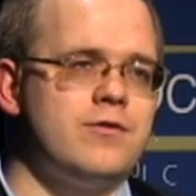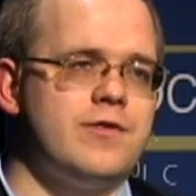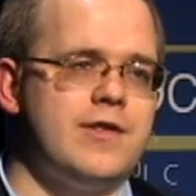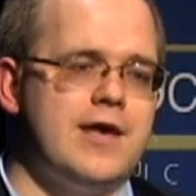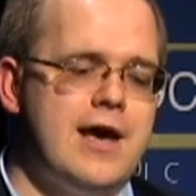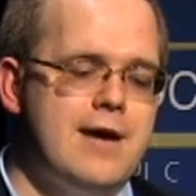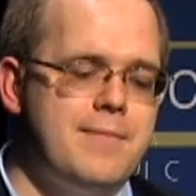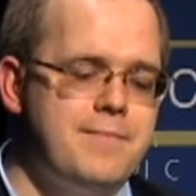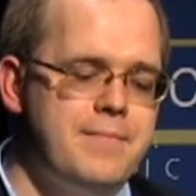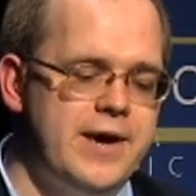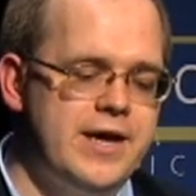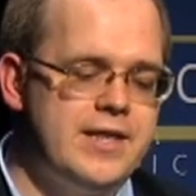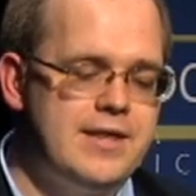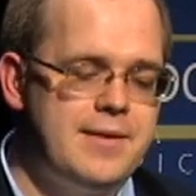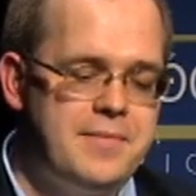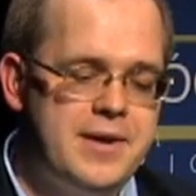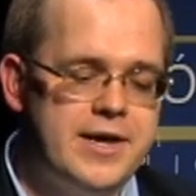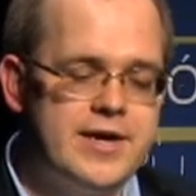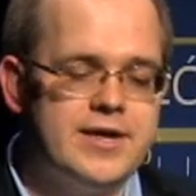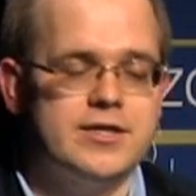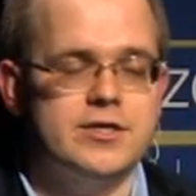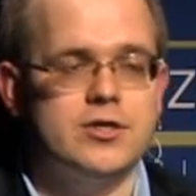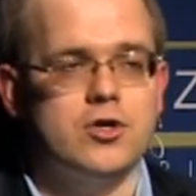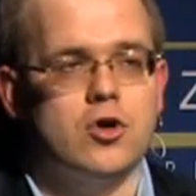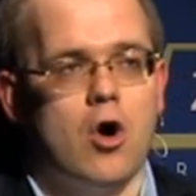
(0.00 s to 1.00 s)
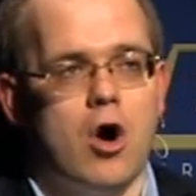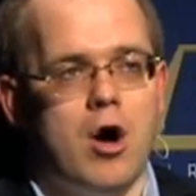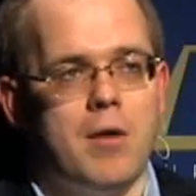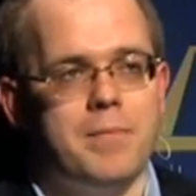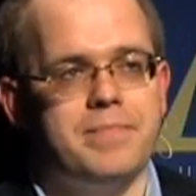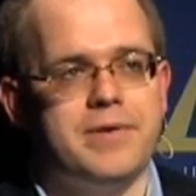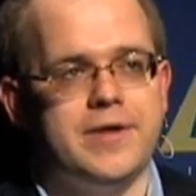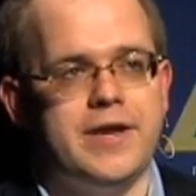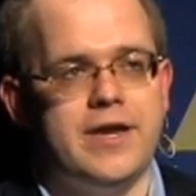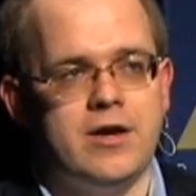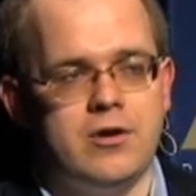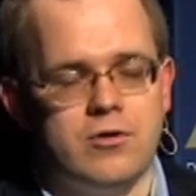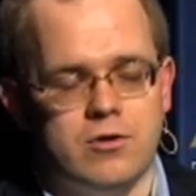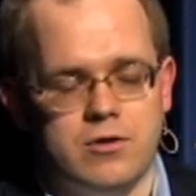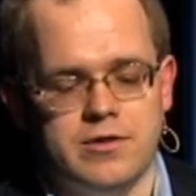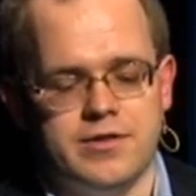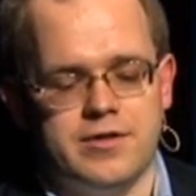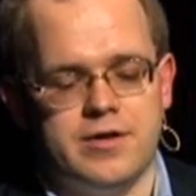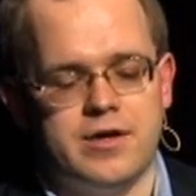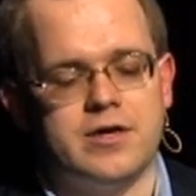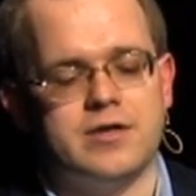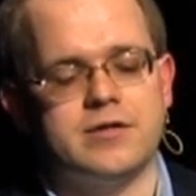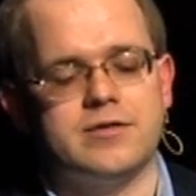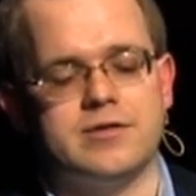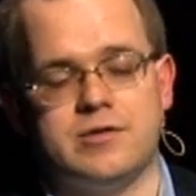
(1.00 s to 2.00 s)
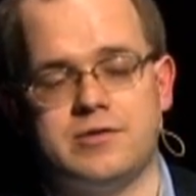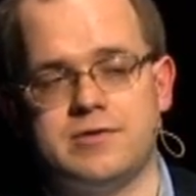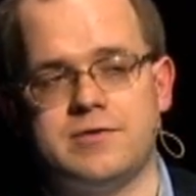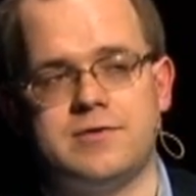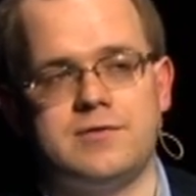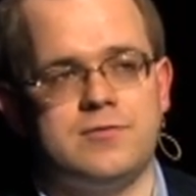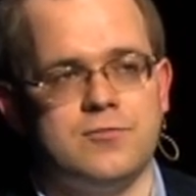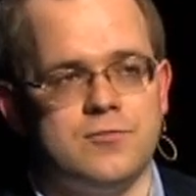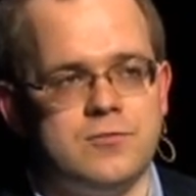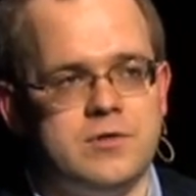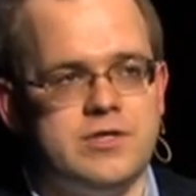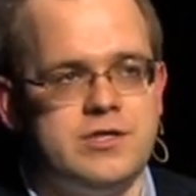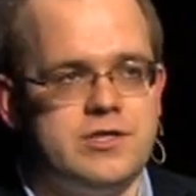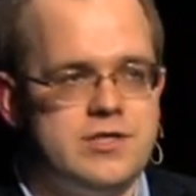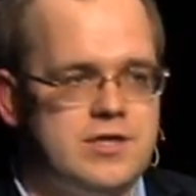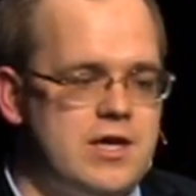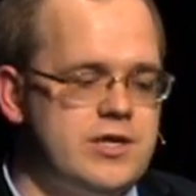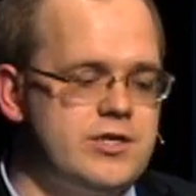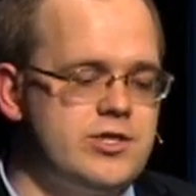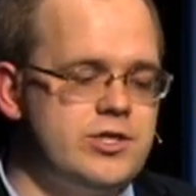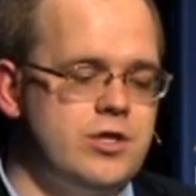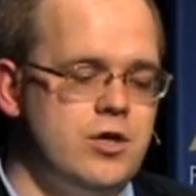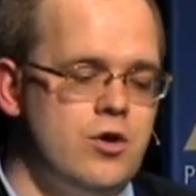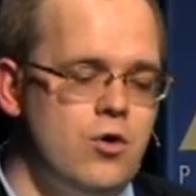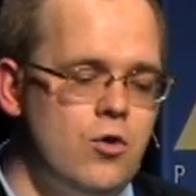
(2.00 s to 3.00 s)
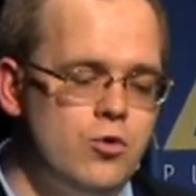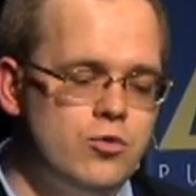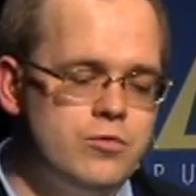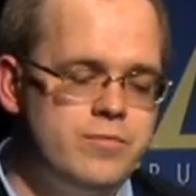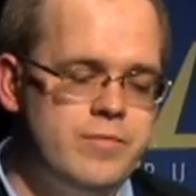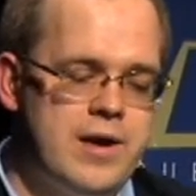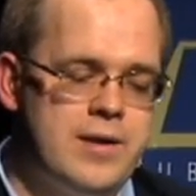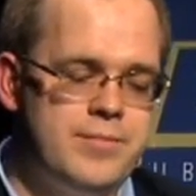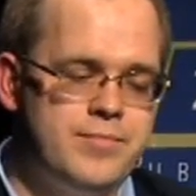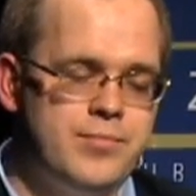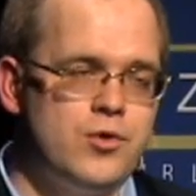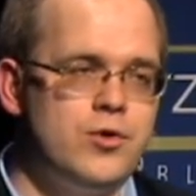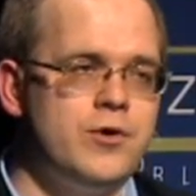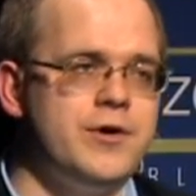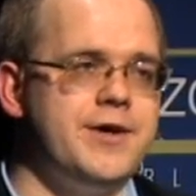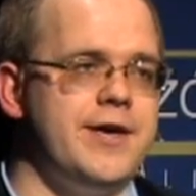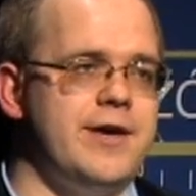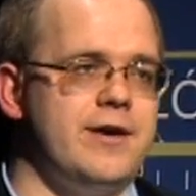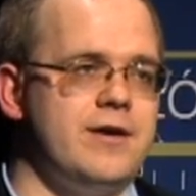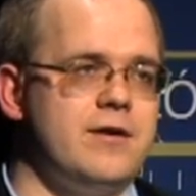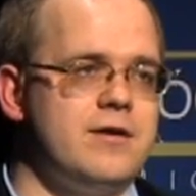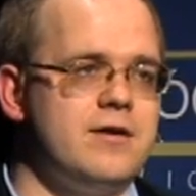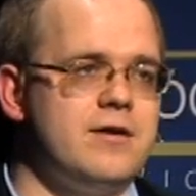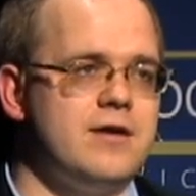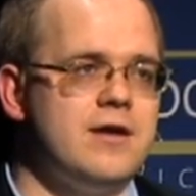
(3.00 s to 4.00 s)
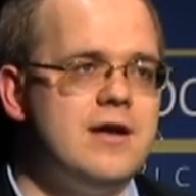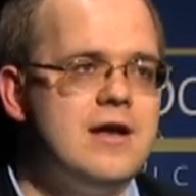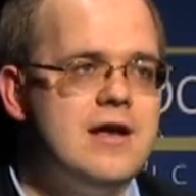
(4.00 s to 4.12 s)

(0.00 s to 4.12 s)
to them by an American company called Narus, which is actually owned by Boeing.